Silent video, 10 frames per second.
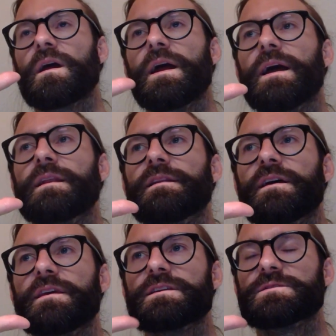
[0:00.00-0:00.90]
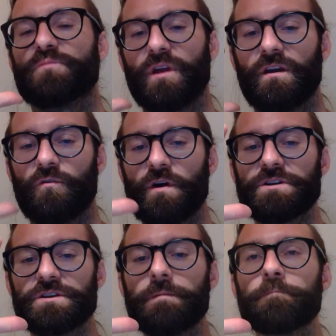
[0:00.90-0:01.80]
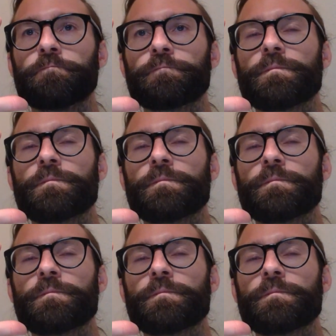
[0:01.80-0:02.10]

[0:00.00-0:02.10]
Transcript: And I think it's a pretty good question.